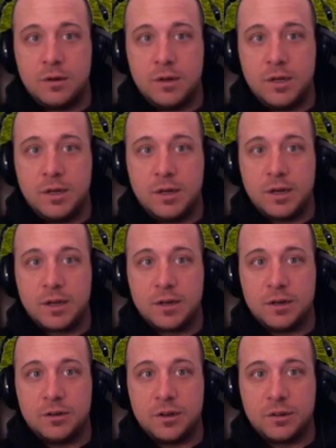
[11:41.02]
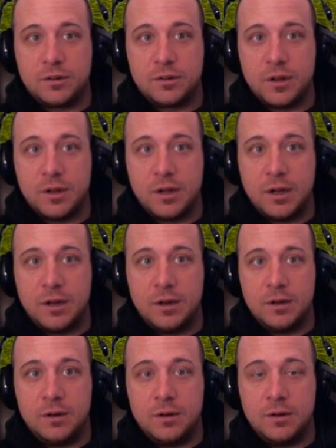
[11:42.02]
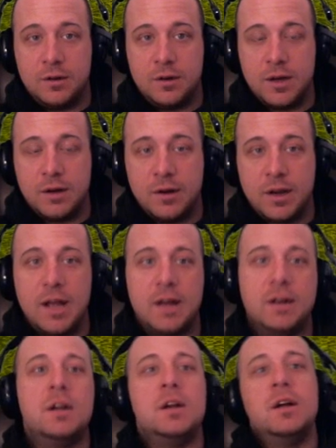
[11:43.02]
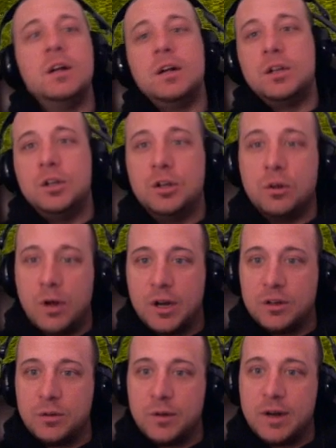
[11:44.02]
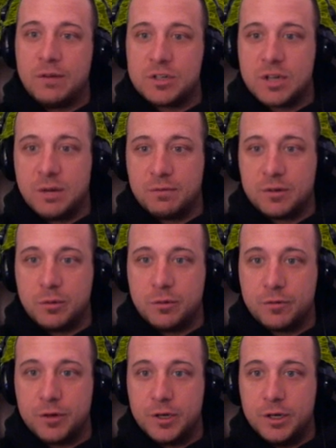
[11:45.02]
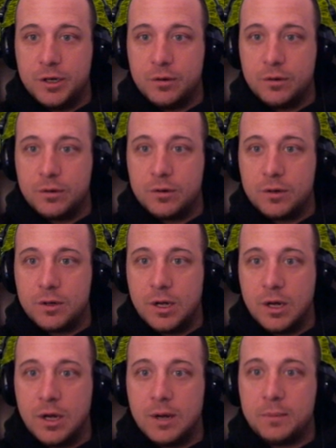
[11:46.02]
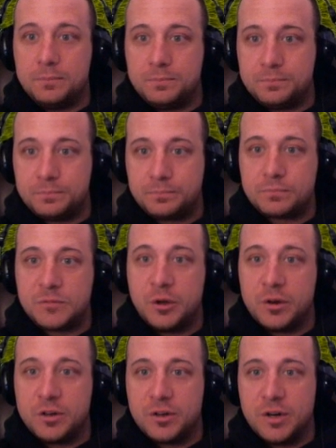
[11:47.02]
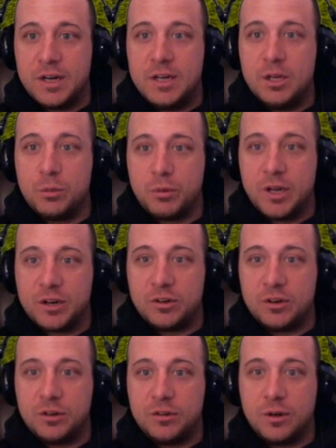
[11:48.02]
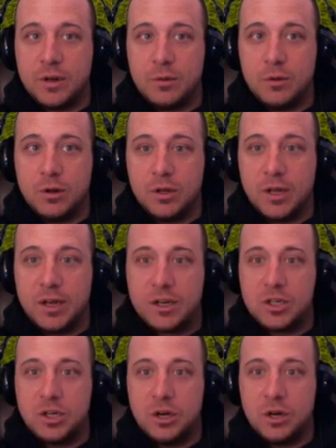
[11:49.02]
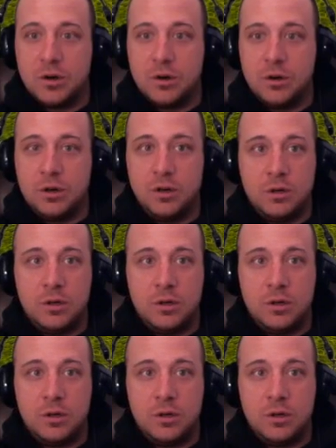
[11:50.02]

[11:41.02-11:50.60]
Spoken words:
and I can adjust the height. Now again, you'll want to do whatever's comfortable for you. You can turn on heal prediction, so it will like show